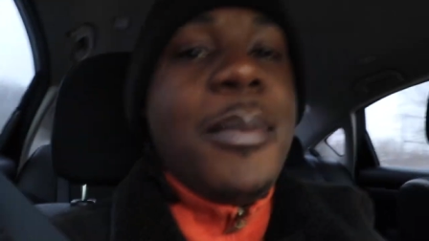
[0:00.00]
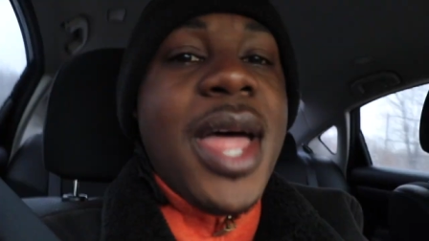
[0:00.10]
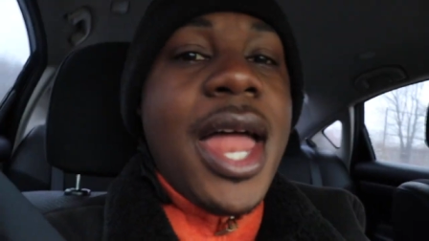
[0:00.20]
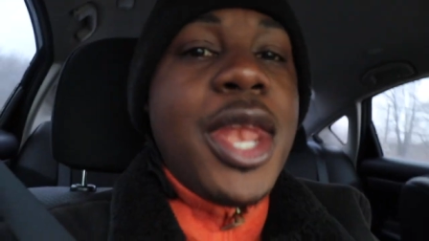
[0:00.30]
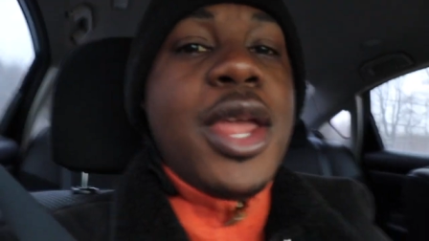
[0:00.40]
I'm
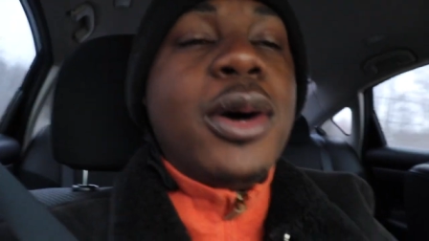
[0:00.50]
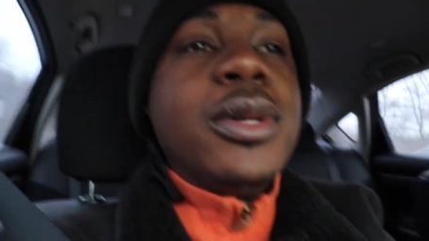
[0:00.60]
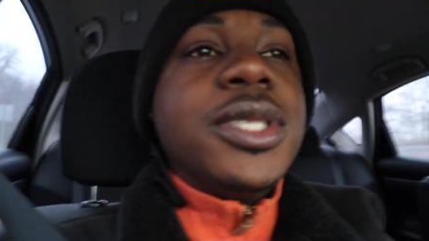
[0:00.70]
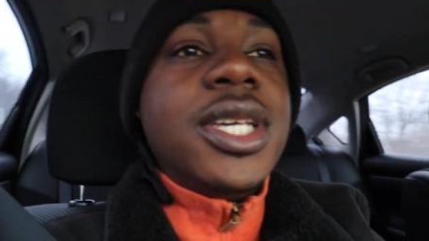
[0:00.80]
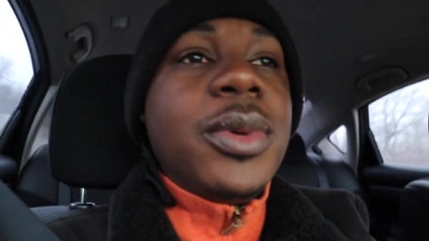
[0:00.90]
not
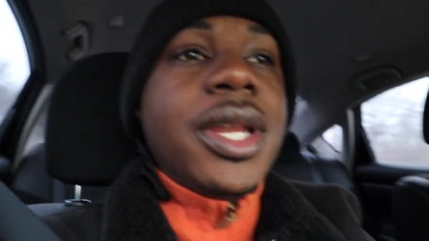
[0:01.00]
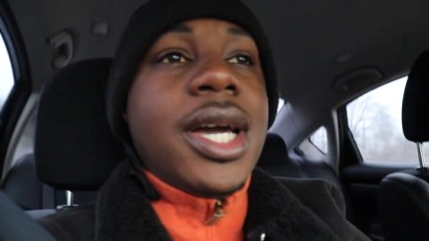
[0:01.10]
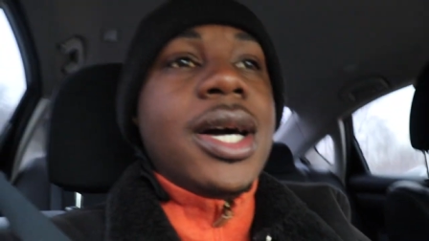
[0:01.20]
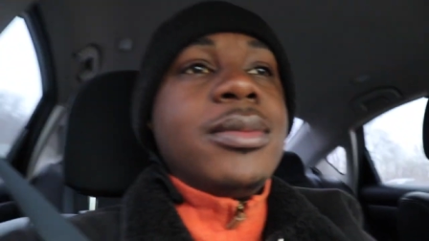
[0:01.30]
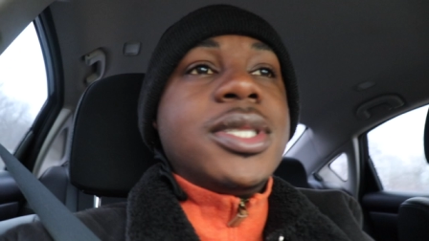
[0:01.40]
nosy when
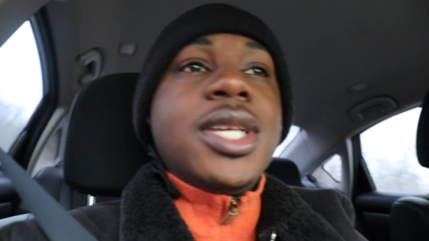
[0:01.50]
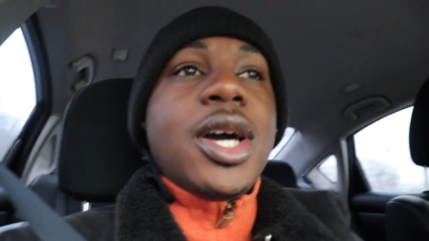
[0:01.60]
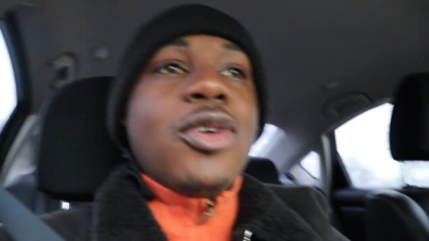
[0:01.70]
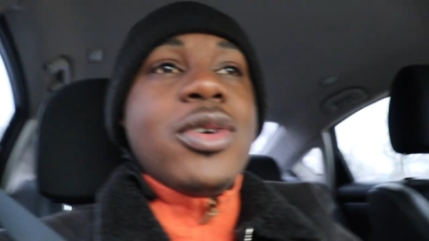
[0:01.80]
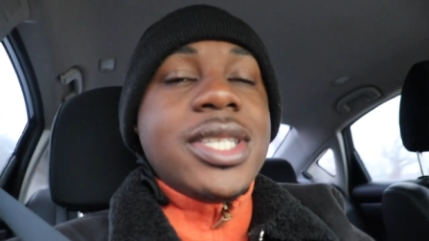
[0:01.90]
it comes
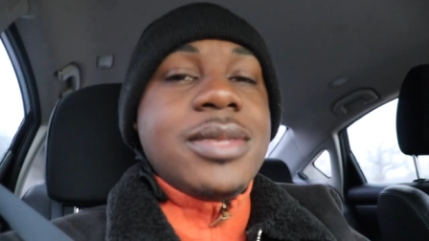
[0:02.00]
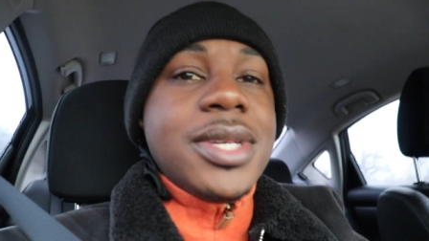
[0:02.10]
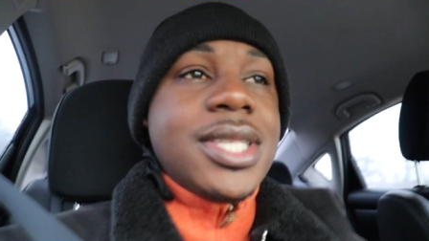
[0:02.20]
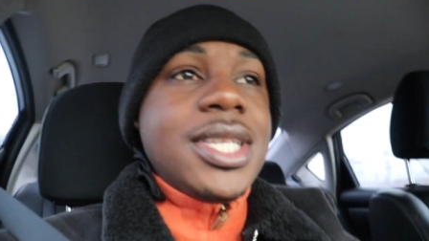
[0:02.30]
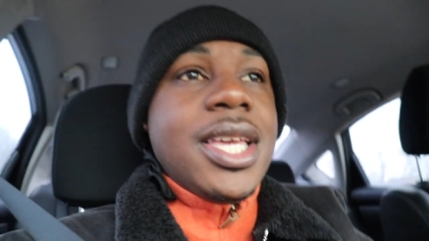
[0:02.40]
to
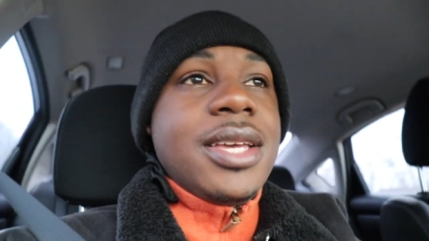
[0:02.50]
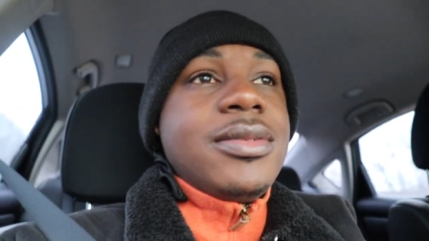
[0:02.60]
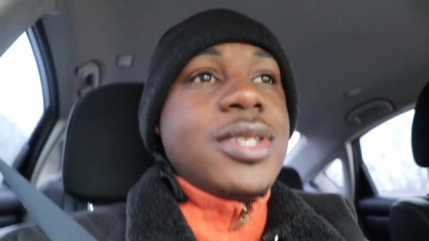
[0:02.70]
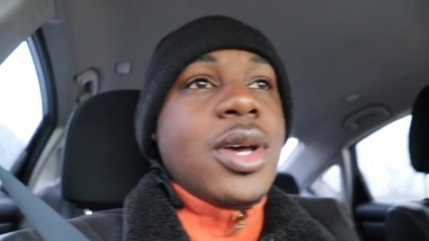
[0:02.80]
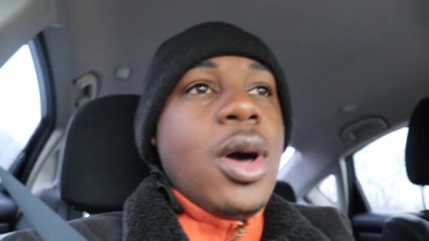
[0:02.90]
Christmas
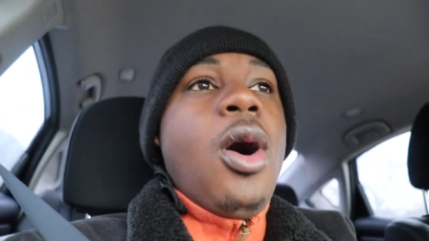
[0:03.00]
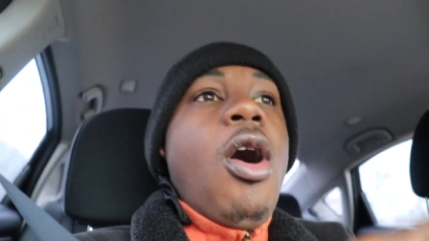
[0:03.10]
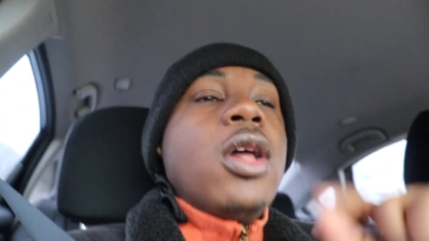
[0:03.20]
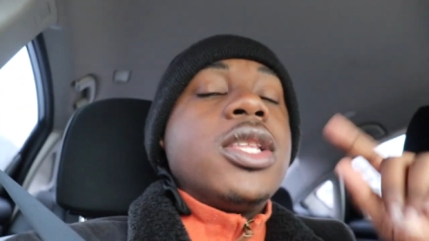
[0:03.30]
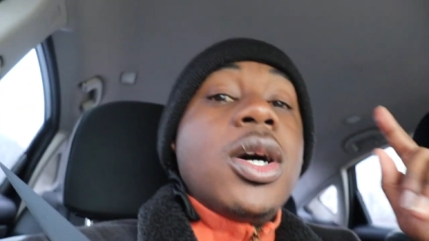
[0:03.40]
gifts,
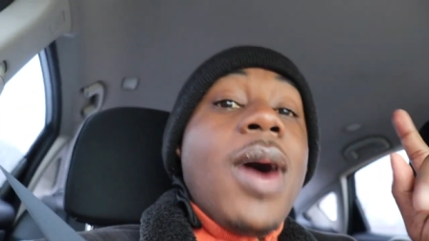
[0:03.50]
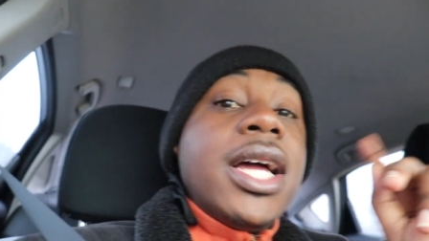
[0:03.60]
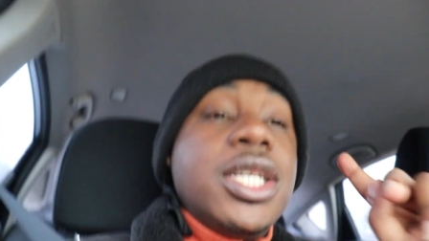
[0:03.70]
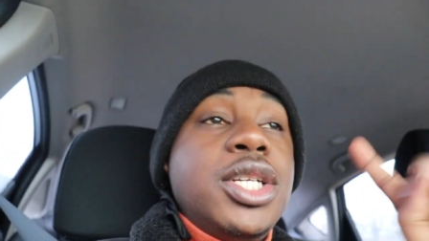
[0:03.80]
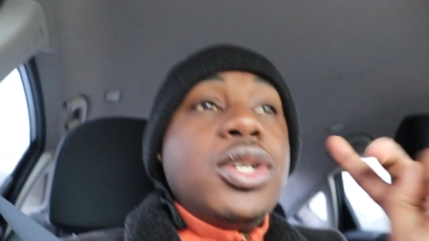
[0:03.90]
although
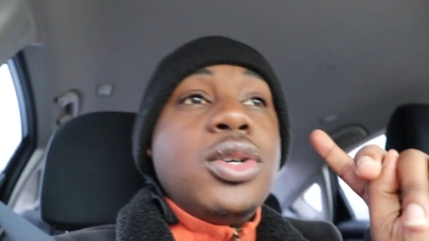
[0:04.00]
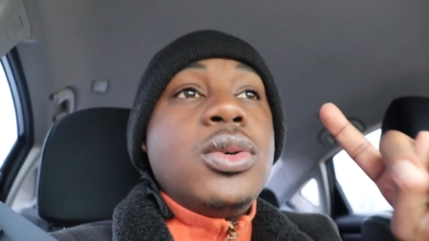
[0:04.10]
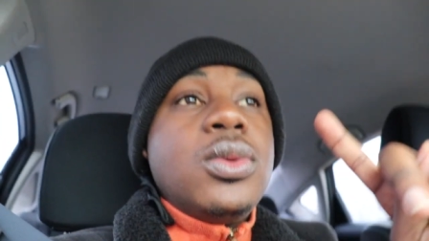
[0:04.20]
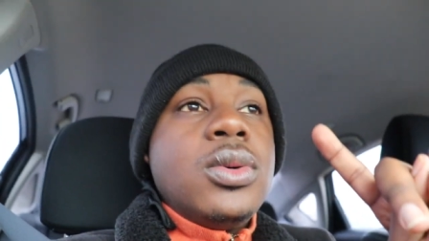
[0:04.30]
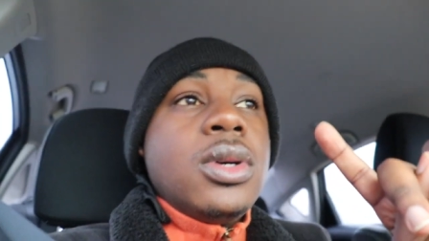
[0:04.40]
I
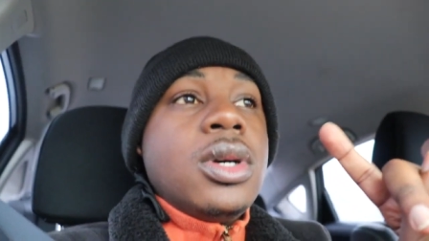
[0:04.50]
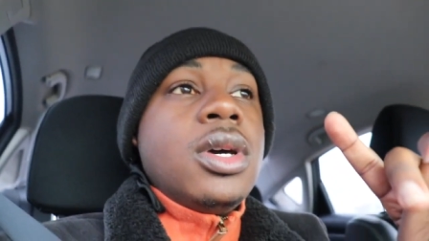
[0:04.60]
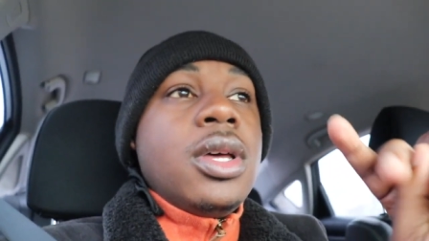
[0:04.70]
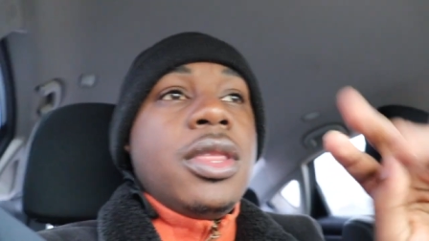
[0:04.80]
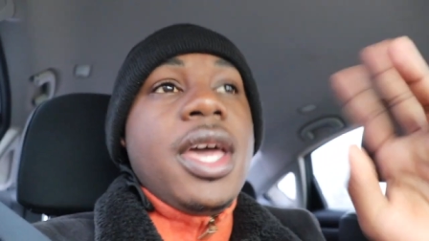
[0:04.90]
do
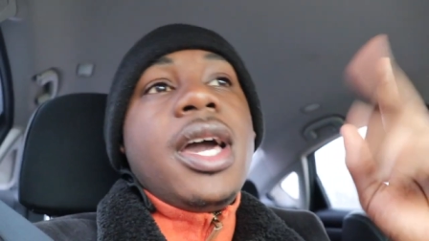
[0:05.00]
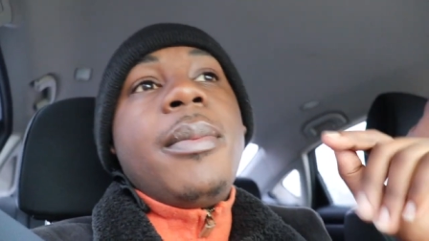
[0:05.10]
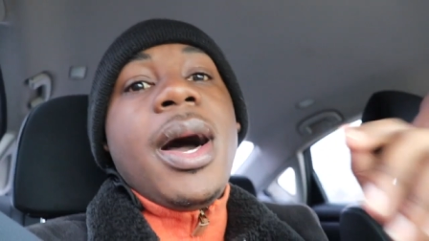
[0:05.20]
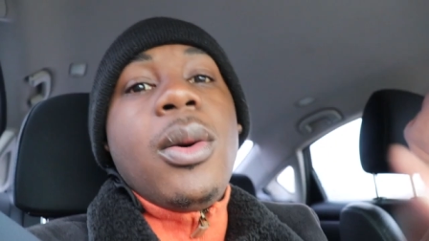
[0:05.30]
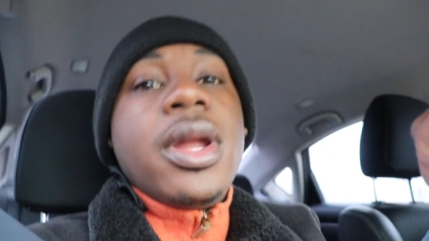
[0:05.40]
think about